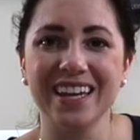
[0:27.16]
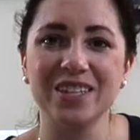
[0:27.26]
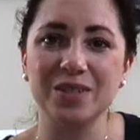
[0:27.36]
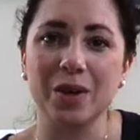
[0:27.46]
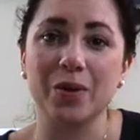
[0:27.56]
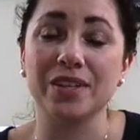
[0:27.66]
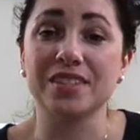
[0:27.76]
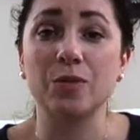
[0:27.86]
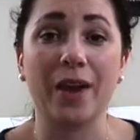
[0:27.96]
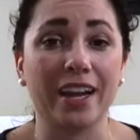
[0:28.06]
So it's
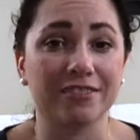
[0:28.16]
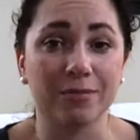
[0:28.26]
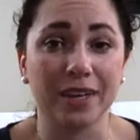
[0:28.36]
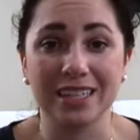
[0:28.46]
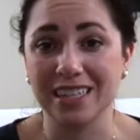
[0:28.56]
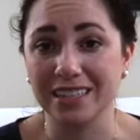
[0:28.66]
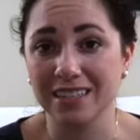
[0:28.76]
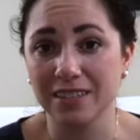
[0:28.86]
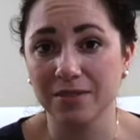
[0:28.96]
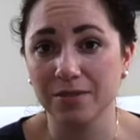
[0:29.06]
still packed from my
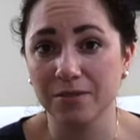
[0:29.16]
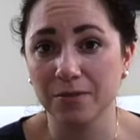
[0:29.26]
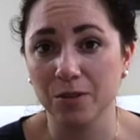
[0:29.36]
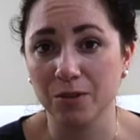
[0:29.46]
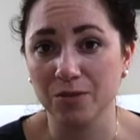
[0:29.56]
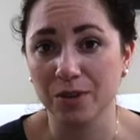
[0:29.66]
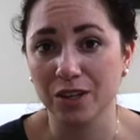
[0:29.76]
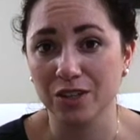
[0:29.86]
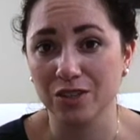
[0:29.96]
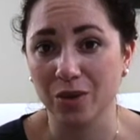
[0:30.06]
intensive for the most
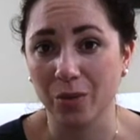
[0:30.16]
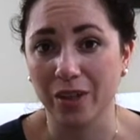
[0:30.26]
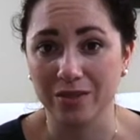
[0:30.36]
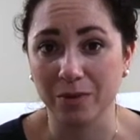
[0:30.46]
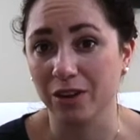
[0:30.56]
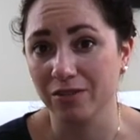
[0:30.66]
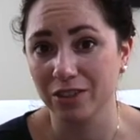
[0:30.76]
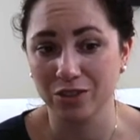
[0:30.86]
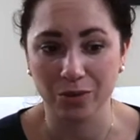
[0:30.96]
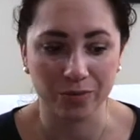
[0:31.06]
part, so that's part of
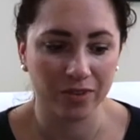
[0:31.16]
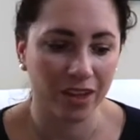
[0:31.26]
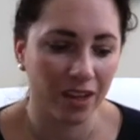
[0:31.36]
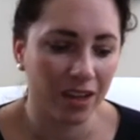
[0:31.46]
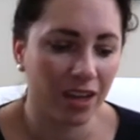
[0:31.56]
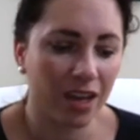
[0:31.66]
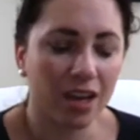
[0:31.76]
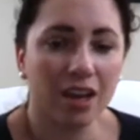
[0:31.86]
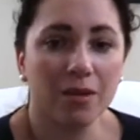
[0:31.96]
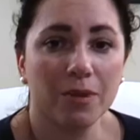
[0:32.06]
it too.
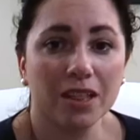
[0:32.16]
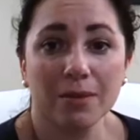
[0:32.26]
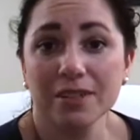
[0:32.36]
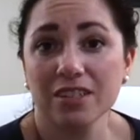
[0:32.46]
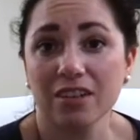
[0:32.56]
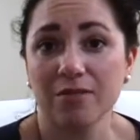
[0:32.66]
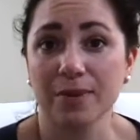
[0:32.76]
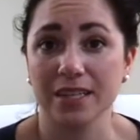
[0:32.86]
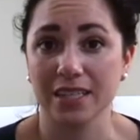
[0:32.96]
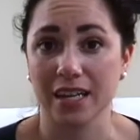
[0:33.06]
Let me start off
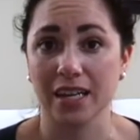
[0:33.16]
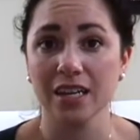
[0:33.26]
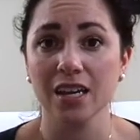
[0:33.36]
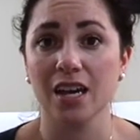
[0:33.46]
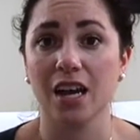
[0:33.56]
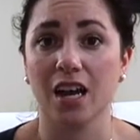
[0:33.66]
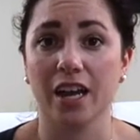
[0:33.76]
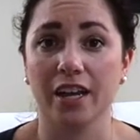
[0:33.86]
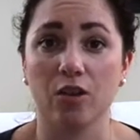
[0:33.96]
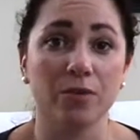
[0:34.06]
by saying
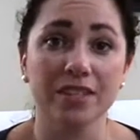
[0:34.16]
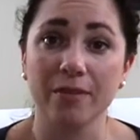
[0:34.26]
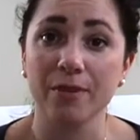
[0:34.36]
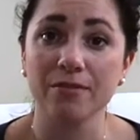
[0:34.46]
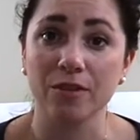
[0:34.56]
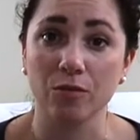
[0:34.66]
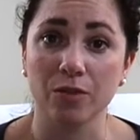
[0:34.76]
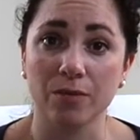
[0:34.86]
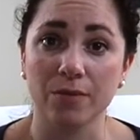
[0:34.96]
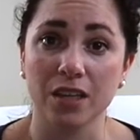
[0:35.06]
I always have my phone
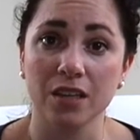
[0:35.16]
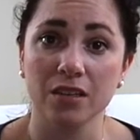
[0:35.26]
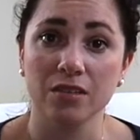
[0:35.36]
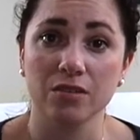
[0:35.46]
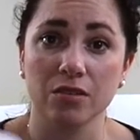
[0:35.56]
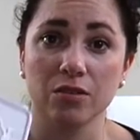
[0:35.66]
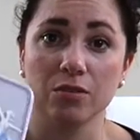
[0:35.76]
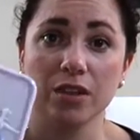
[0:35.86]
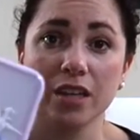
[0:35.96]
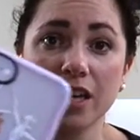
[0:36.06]
with me,
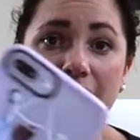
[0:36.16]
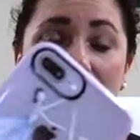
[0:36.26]
so I